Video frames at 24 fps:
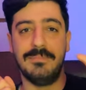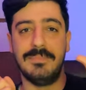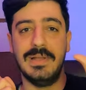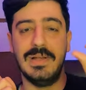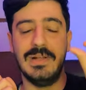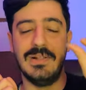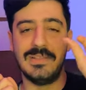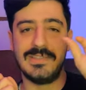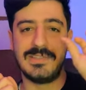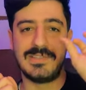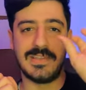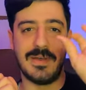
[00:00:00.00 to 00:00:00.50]

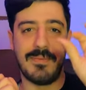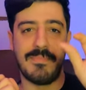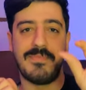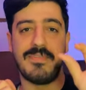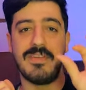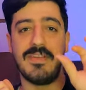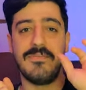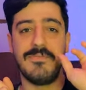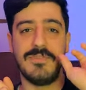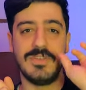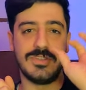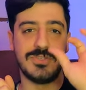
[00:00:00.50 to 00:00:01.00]
build
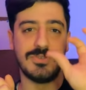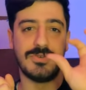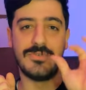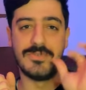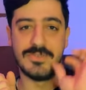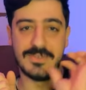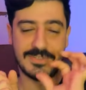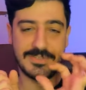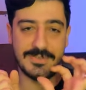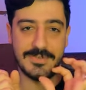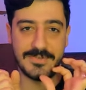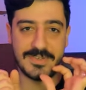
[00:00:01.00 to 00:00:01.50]
something with your
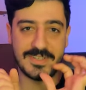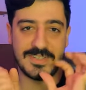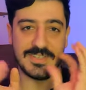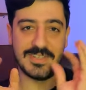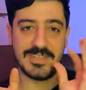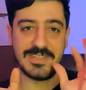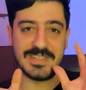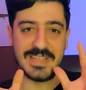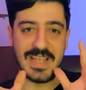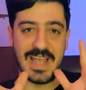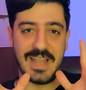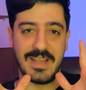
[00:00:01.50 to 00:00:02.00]

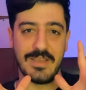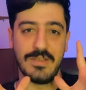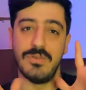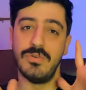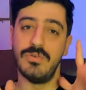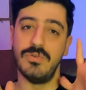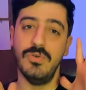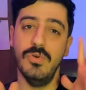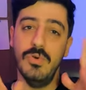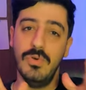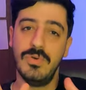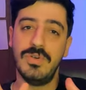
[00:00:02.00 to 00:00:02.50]
resources and
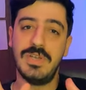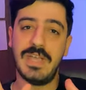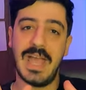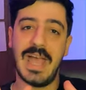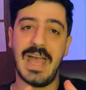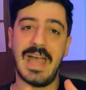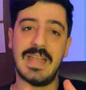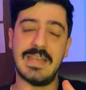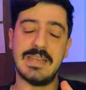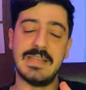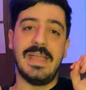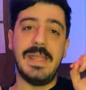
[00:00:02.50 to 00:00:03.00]
you
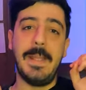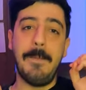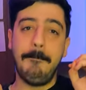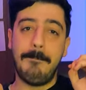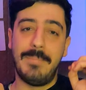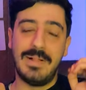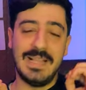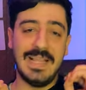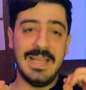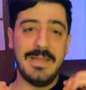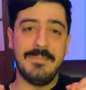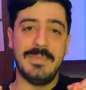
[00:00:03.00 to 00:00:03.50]
can
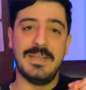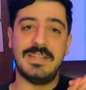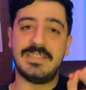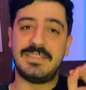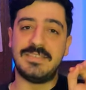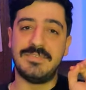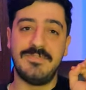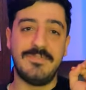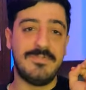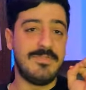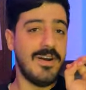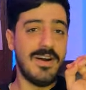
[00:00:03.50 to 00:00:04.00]
implement
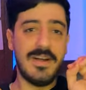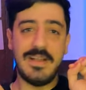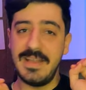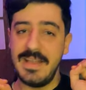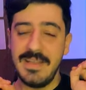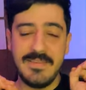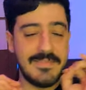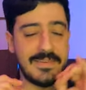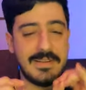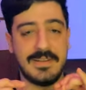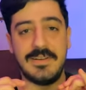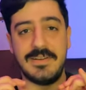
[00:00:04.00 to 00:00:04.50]

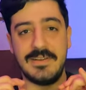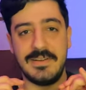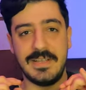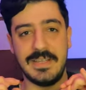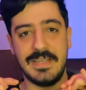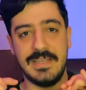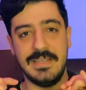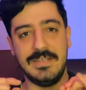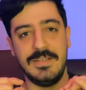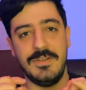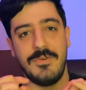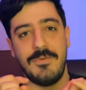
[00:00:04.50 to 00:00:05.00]
whatever
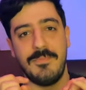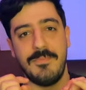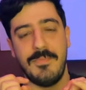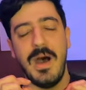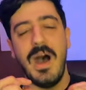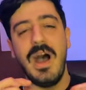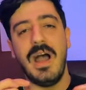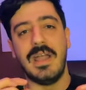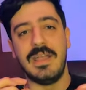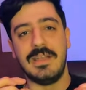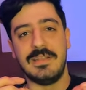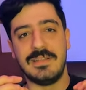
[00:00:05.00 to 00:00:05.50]
in your
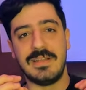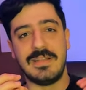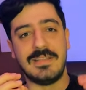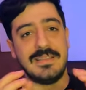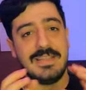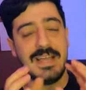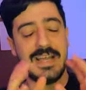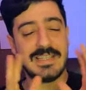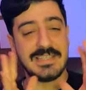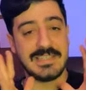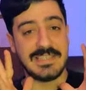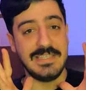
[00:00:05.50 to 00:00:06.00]
mind and
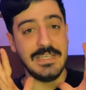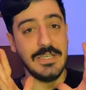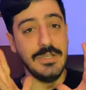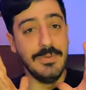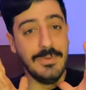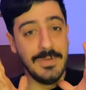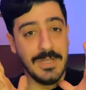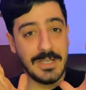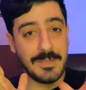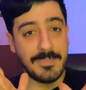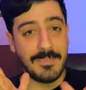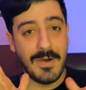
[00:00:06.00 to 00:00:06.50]
that's the
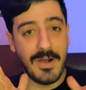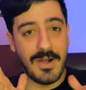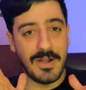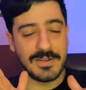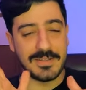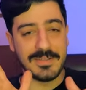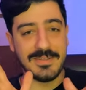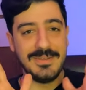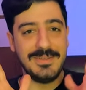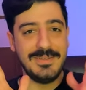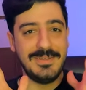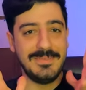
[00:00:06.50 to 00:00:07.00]
unique
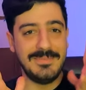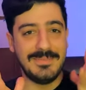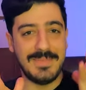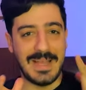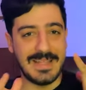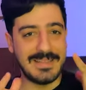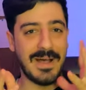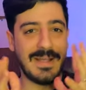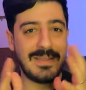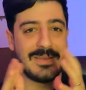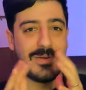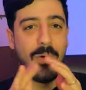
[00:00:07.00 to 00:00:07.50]
part you need
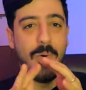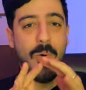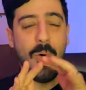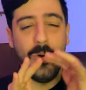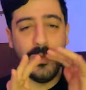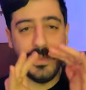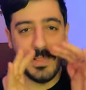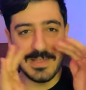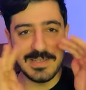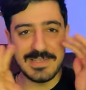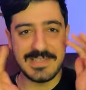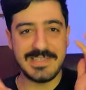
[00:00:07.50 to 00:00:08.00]
that and
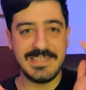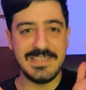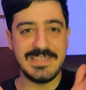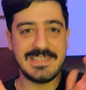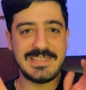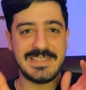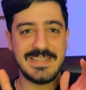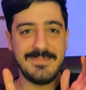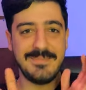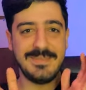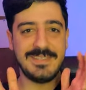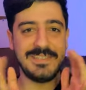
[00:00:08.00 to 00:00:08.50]
whole the
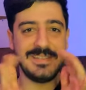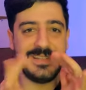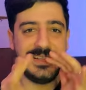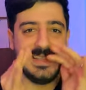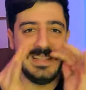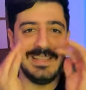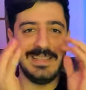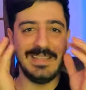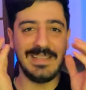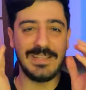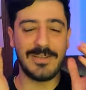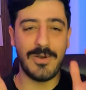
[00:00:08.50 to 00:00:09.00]
system is a
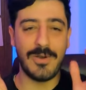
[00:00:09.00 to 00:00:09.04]
little